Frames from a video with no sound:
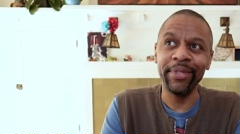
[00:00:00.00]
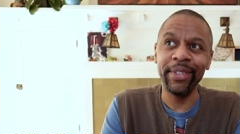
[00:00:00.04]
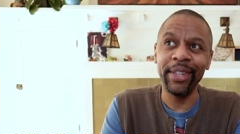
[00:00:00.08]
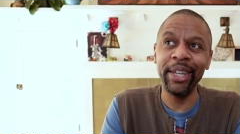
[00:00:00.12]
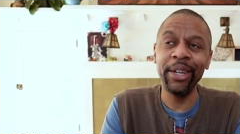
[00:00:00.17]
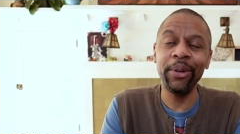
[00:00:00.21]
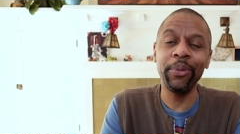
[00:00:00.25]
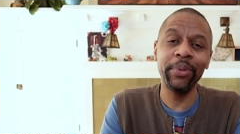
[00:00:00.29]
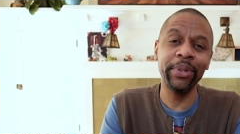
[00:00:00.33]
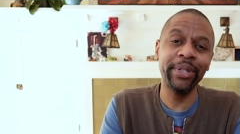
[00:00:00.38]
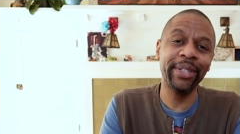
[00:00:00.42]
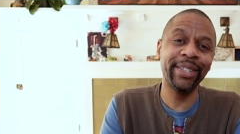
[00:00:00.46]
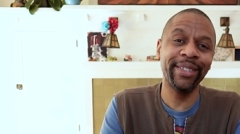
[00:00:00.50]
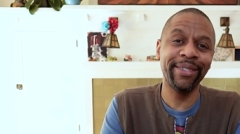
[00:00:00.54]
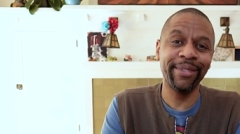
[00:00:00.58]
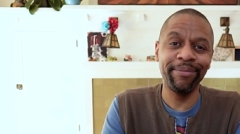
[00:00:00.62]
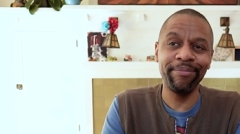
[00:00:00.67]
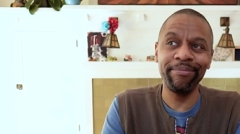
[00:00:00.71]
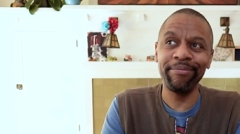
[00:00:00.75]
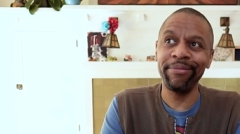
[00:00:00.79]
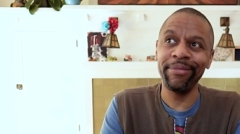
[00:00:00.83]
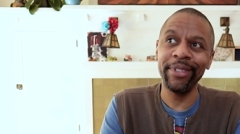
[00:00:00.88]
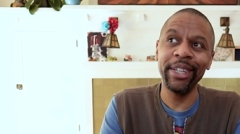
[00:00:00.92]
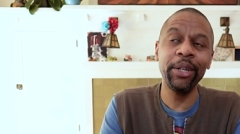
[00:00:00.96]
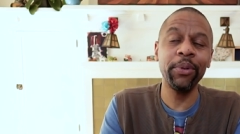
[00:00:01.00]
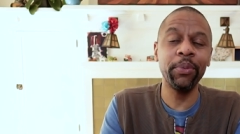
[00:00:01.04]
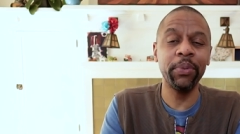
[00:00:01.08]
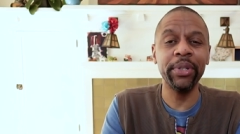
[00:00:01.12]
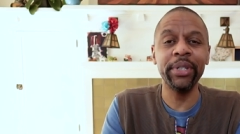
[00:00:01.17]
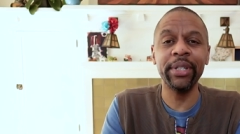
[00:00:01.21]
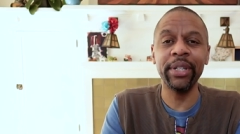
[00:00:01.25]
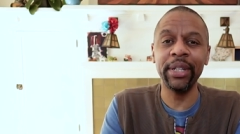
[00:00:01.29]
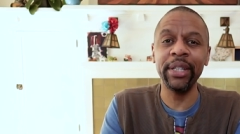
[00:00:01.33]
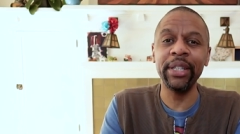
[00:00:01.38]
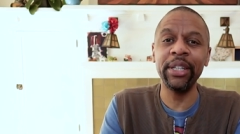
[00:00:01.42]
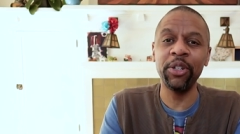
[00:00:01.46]
It was a
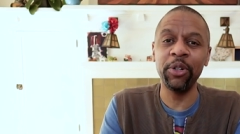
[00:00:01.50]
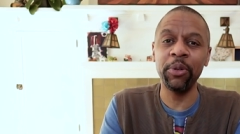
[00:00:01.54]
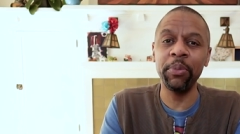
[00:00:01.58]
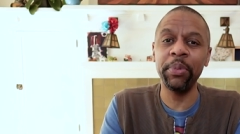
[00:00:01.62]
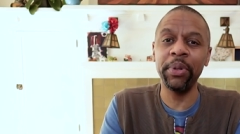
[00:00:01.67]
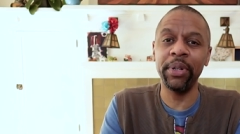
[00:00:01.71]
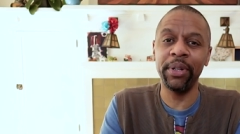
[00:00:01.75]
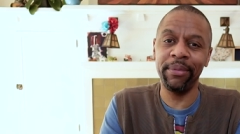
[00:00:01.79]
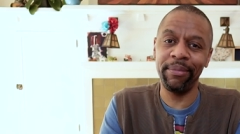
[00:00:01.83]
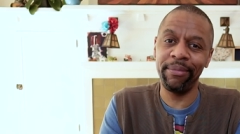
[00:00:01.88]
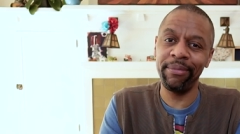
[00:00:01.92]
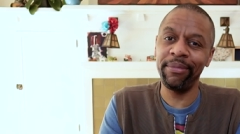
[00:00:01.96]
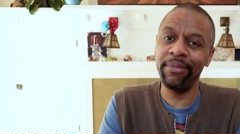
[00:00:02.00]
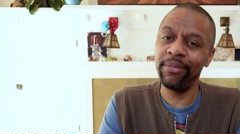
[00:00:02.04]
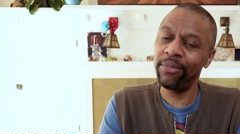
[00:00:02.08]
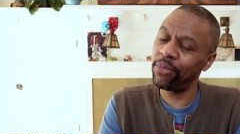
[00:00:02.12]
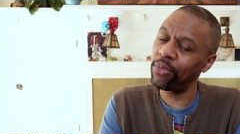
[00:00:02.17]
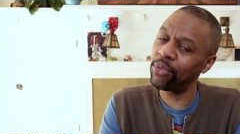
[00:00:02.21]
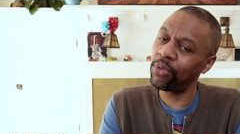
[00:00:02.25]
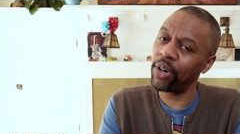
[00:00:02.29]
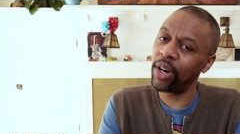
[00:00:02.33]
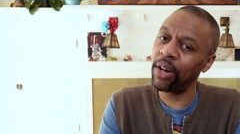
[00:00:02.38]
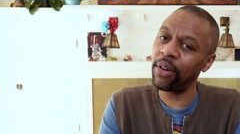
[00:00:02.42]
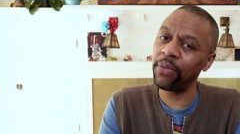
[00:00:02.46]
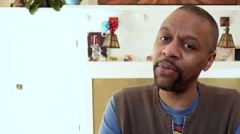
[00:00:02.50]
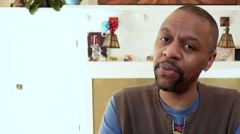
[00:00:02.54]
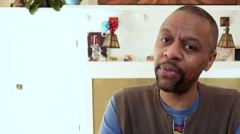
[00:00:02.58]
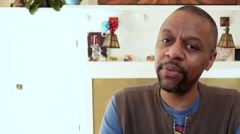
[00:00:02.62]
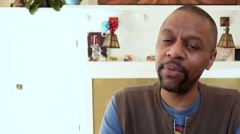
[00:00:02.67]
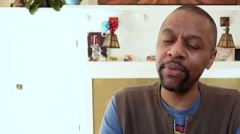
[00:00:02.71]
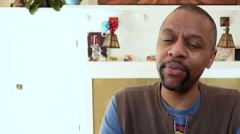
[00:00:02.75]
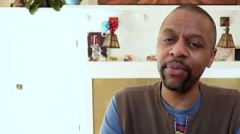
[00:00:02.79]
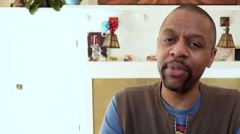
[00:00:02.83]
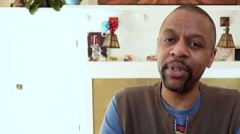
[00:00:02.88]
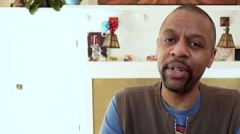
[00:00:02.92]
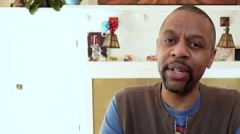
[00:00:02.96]
little bit
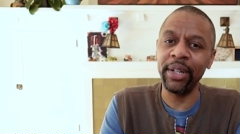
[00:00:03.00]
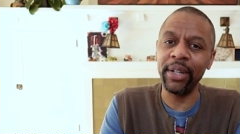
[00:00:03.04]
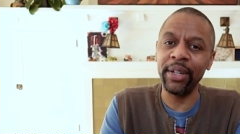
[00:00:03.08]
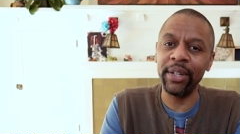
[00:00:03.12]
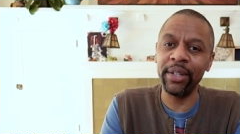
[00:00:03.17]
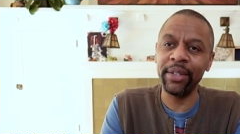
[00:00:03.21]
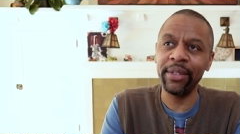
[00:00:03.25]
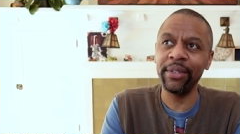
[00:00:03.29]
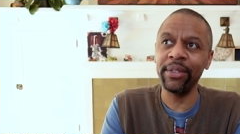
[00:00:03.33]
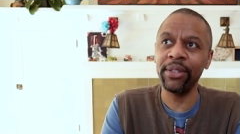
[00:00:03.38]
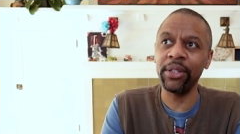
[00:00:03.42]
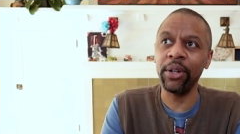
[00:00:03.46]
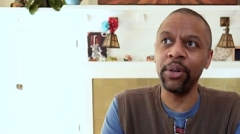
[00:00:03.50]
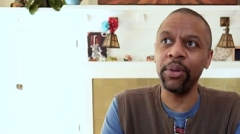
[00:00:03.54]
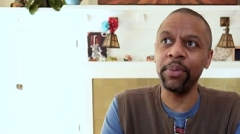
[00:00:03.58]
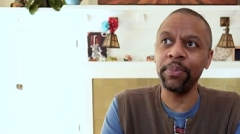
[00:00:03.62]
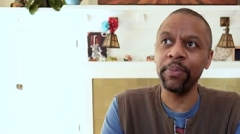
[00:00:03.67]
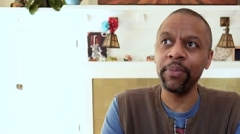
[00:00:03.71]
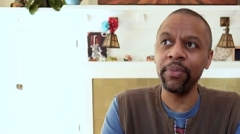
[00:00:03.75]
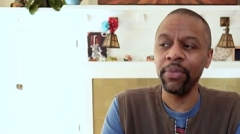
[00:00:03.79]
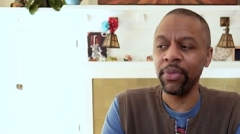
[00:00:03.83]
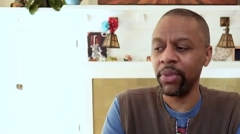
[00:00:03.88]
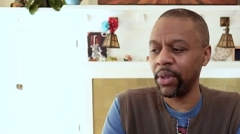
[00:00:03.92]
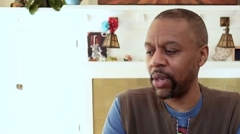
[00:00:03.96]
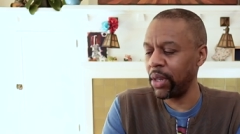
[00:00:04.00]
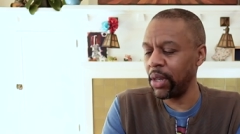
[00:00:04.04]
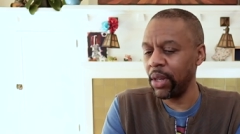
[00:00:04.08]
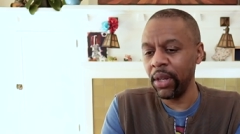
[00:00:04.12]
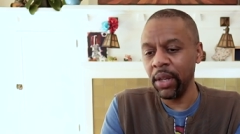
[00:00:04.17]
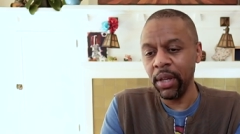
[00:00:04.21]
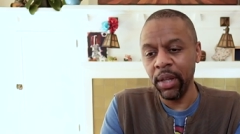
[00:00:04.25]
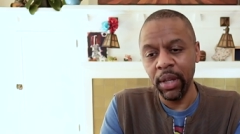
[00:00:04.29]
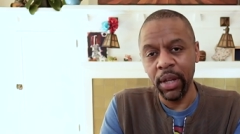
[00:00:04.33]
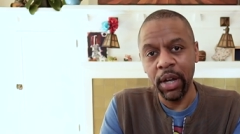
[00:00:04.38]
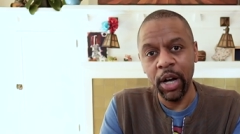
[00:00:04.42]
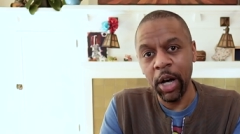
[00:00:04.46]
rough. So
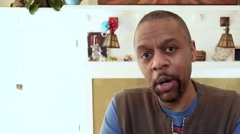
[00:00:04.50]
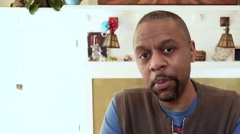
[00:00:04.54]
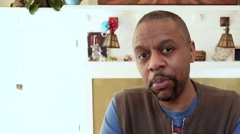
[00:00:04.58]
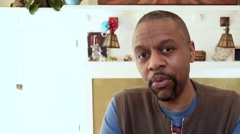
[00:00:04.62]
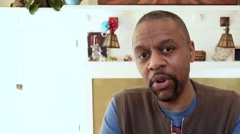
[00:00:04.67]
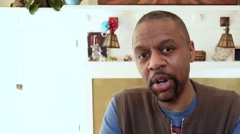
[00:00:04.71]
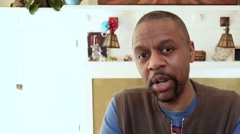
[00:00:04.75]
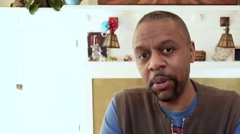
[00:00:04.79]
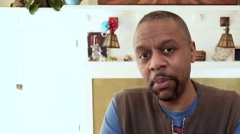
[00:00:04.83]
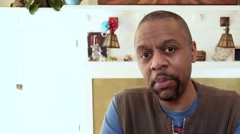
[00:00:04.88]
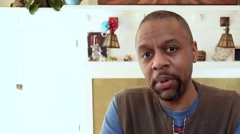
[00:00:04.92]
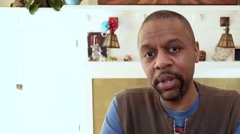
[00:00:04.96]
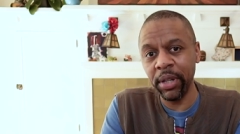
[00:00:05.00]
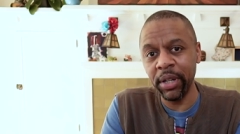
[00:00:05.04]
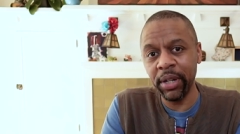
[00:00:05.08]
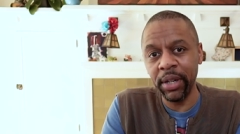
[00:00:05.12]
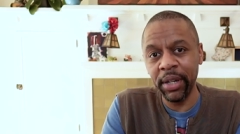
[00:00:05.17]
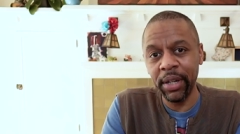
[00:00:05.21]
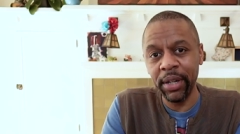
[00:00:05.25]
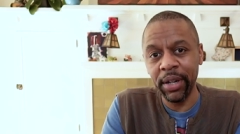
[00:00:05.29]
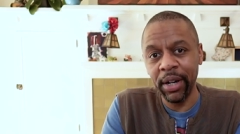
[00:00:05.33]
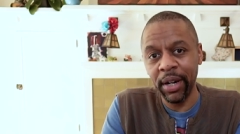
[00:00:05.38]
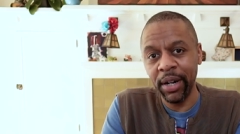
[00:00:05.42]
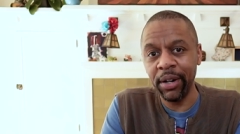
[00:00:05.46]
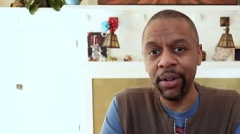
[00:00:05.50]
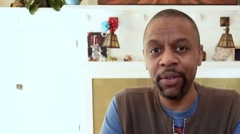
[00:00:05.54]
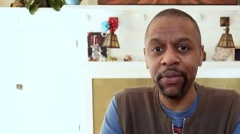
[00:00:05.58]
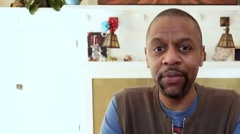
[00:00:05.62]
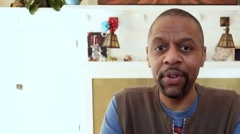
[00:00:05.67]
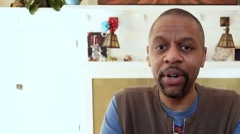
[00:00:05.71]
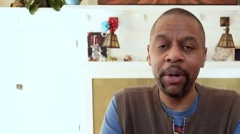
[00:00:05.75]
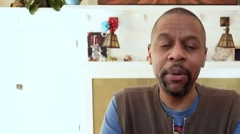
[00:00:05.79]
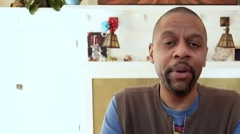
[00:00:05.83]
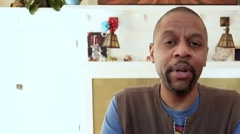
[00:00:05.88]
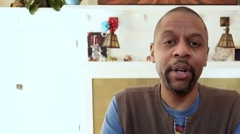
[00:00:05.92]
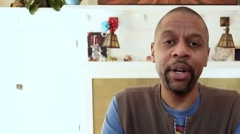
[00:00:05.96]
upgradability
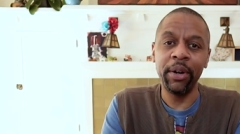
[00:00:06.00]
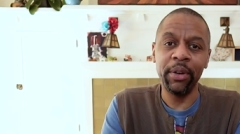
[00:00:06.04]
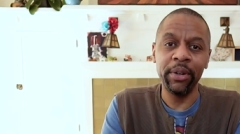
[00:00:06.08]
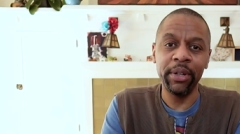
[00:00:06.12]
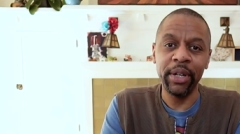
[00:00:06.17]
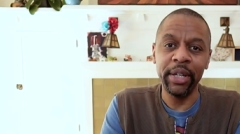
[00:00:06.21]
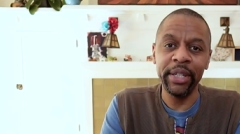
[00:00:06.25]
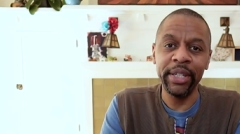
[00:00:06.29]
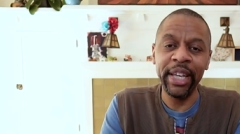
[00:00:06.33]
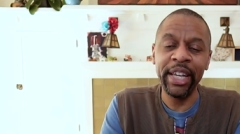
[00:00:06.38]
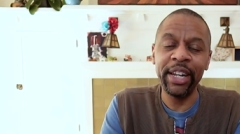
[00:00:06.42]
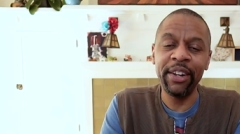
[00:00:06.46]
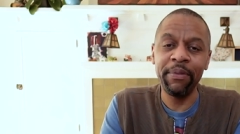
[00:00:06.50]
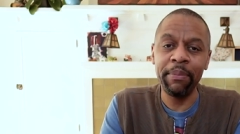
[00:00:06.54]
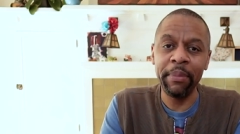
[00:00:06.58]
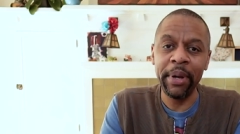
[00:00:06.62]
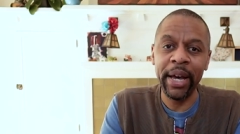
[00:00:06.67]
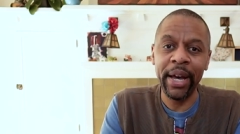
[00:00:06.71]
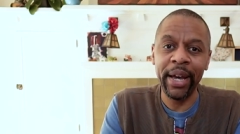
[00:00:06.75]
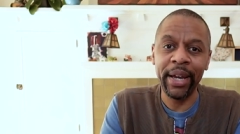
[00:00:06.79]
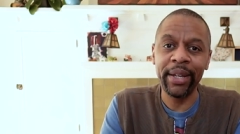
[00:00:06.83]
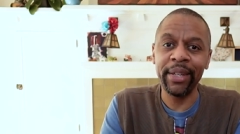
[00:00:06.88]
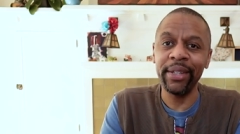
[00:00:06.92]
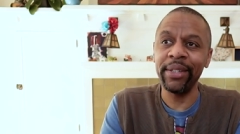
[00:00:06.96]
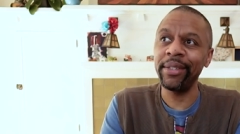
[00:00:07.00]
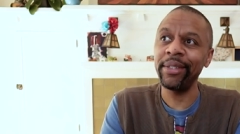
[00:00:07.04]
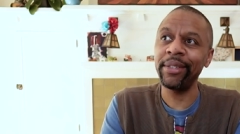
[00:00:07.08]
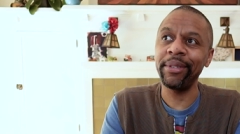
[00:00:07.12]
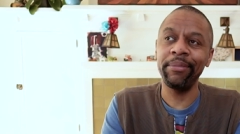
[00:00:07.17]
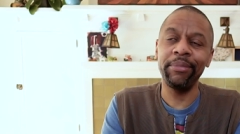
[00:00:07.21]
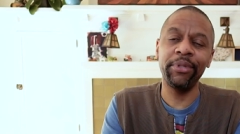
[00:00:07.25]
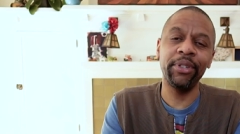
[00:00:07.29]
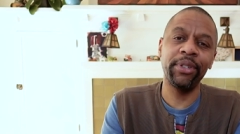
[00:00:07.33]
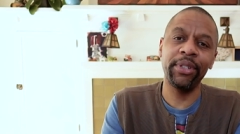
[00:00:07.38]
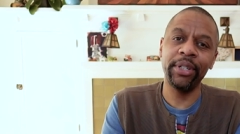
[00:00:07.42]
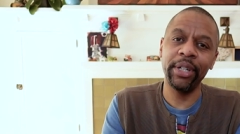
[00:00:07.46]
of a native Mac is
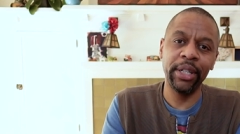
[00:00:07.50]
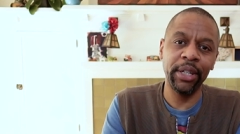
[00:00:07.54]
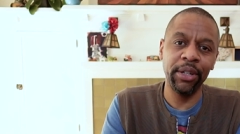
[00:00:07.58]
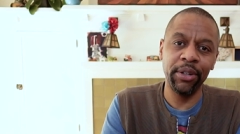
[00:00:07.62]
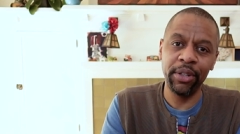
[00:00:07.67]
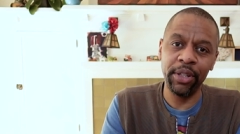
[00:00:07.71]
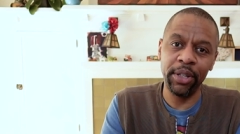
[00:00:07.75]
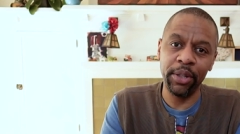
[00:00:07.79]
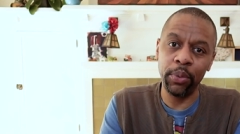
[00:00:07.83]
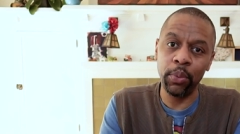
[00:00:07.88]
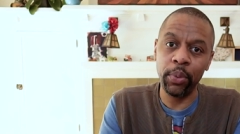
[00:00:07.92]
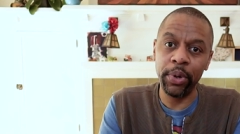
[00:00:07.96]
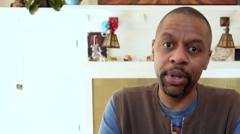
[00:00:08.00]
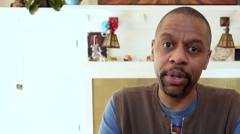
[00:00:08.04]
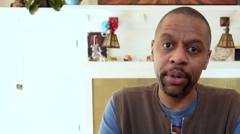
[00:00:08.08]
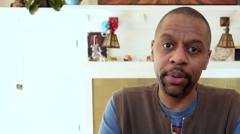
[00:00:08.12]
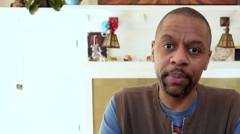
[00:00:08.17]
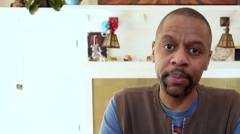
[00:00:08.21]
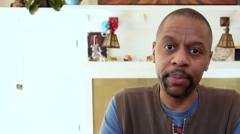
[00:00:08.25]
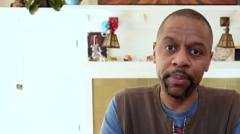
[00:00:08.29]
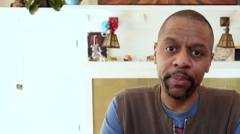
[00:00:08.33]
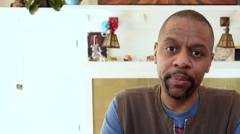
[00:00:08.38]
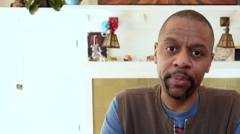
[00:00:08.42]
just clearly the winner.